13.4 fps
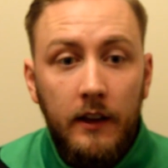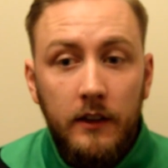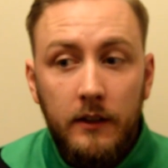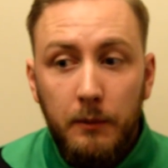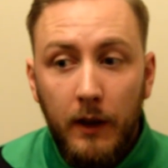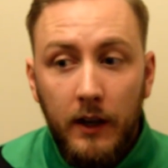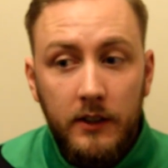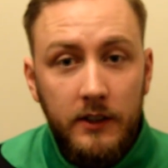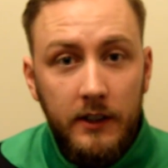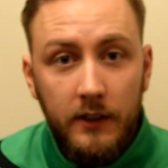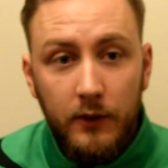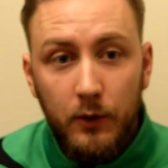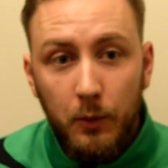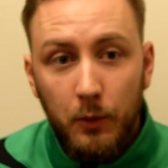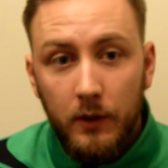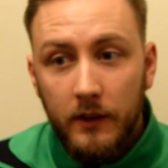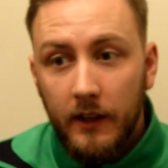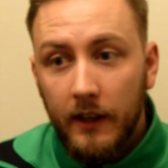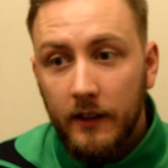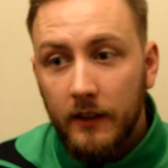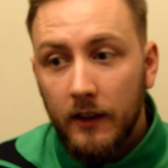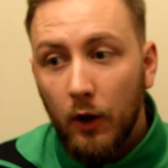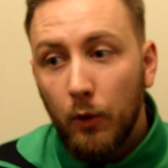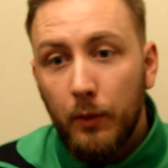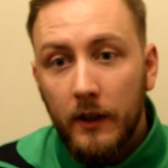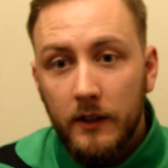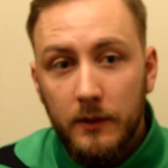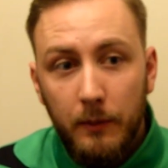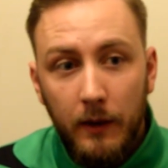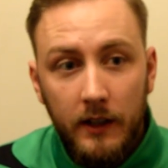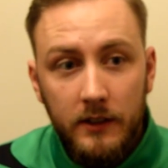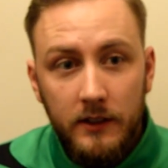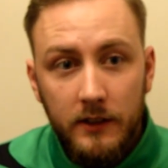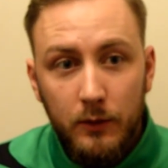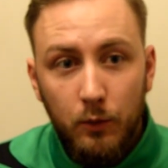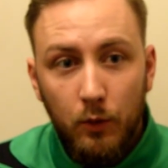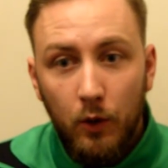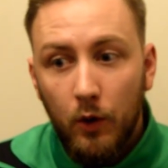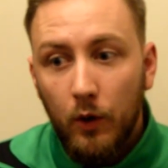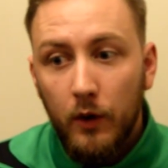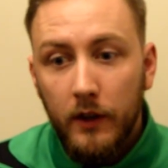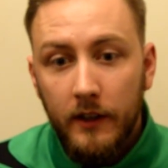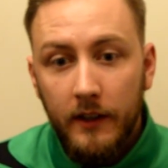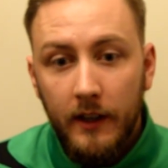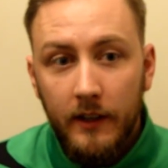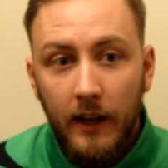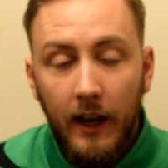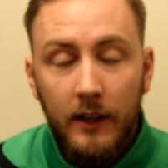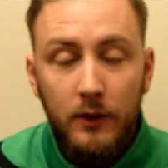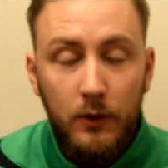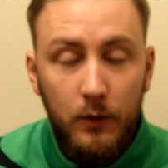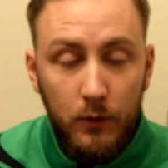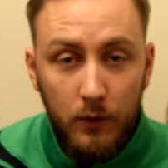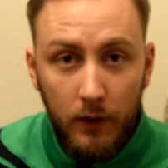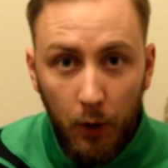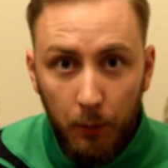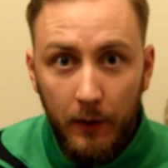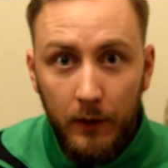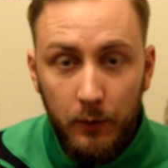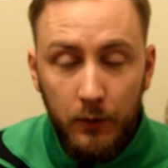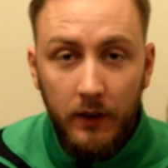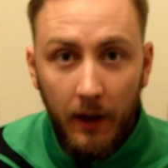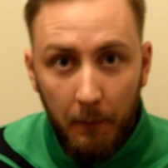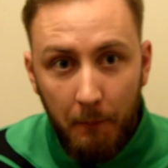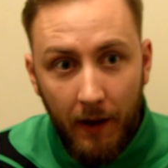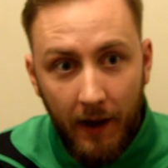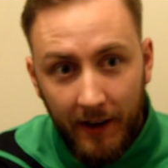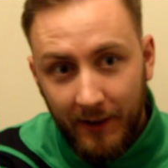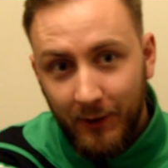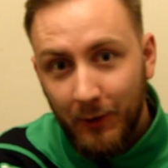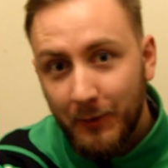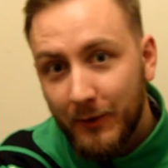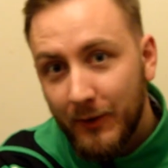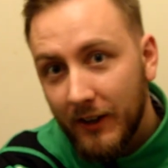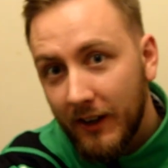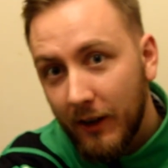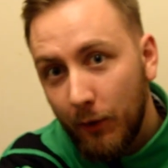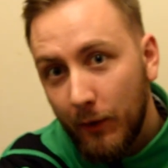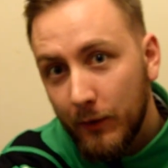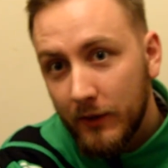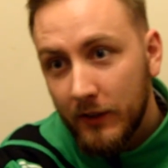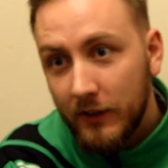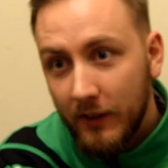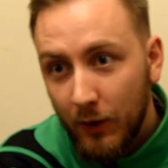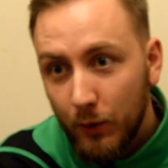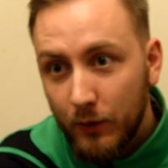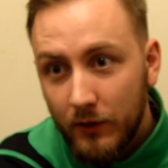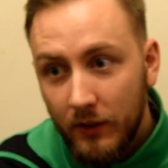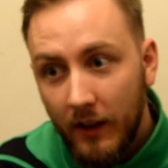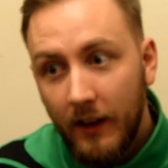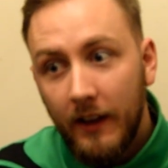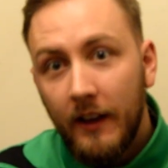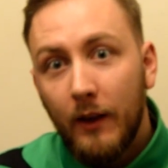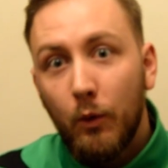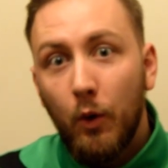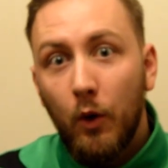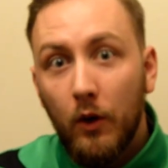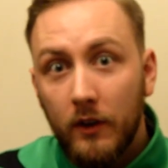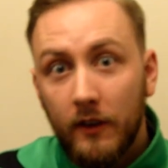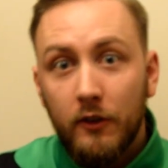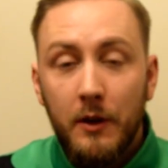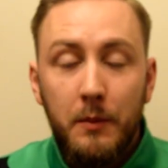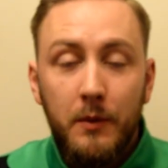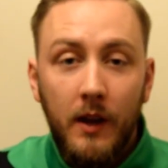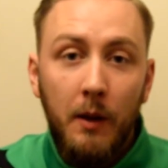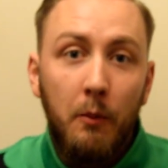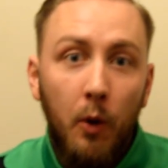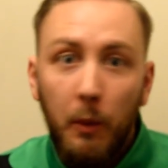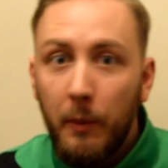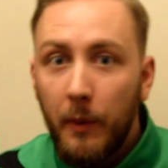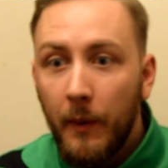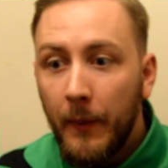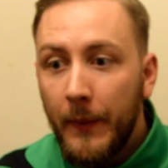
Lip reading: smashed into someone, then Lopez smashed into Ward, and then as Lopez was getting back up to go out to Stokes, Ward trips him up,